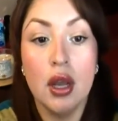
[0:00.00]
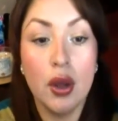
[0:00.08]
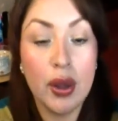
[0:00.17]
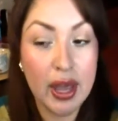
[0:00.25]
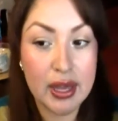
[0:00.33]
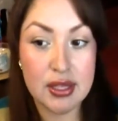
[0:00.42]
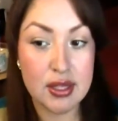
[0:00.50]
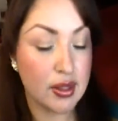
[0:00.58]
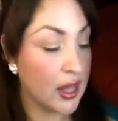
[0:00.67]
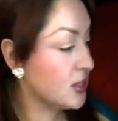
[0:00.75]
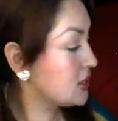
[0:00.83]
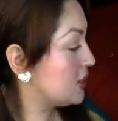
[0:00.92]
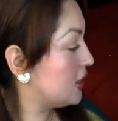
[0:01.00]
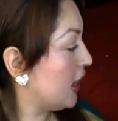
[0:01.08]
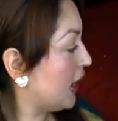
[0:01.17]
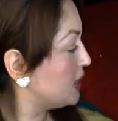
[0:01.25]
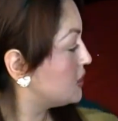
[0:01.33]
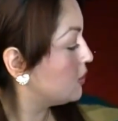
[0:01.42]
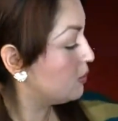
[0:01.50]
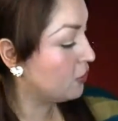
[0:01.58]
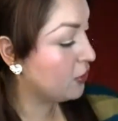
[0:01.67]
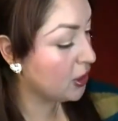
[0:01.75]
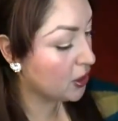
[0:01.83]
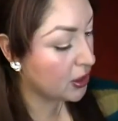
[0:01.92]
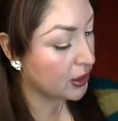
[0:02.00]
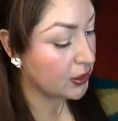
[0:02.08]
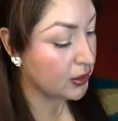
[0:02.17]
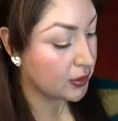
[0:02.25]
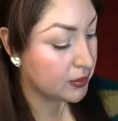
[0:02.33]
Okay, so that's that. Moving on.